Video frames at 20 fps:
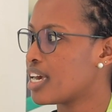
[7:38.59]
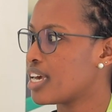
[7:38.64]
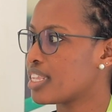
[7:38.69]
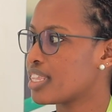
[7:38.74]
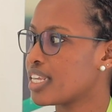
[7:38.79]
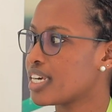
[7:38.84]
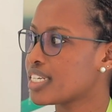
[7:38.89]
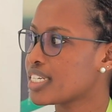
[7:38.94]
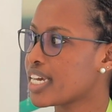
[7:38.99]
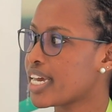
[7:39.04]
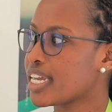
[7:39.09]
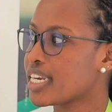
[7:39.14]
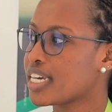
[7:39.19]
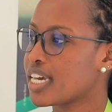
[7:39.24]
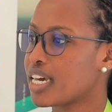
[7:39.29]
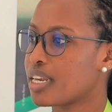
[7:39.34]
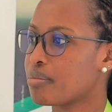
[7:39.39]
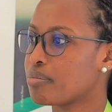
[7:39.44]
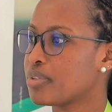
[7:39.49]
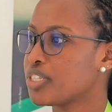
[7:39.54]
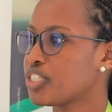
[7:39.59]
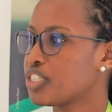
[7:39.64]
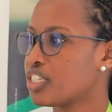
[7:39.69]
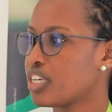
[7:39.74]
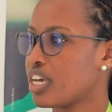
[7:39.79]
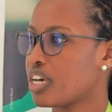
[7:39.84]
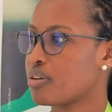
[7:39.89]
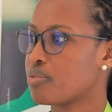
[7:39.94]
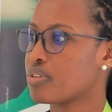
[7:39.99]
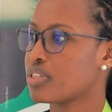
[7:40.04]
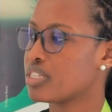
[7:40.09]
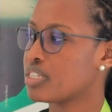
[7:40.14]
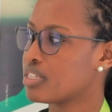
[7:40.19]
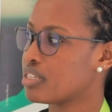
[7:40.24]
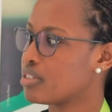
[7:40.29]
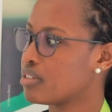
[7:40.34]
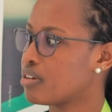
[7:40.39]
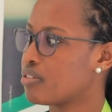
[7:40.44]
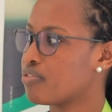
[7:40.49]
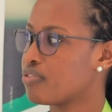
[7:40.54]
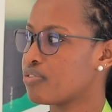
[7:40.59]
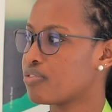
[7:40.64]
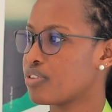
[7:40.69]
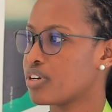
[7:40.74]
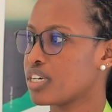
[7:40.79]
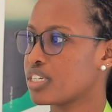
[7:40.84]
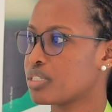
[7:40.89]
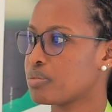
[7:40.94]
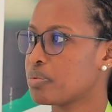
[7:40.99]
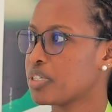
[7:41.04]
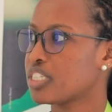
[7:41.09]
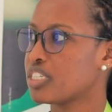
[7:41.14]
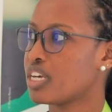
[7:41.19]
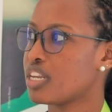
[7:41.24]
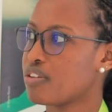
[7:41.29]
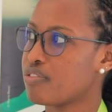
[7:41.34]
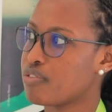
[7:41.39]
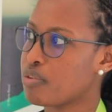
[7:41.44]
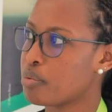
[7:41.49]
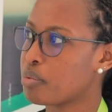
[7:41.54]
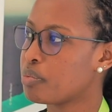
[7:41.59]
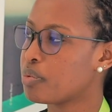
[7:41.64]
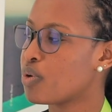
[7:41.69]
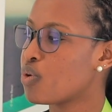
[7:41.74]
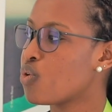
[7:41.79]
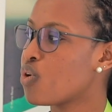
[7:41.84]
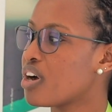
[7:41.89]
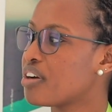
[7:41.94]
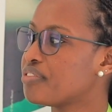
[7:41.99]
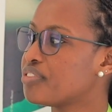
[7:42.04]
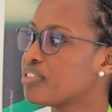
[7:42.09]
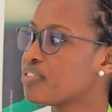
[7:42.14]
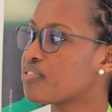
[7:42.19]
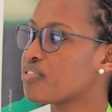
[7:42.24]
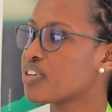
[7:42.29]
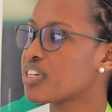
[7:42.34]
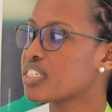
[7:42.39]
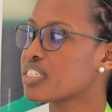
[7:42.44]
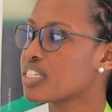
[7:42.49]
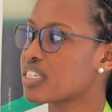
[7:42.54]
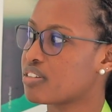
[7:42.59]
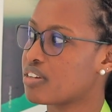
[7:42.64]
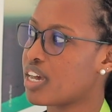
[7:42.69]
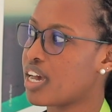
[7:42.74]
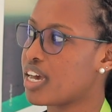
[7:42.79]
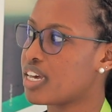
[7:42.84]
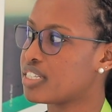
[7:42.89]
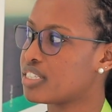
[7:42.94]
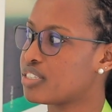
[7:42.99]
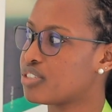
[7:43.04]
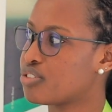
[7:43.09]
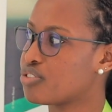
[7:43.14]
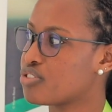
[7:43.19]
And that card can be shared with, especially for people who have different cars.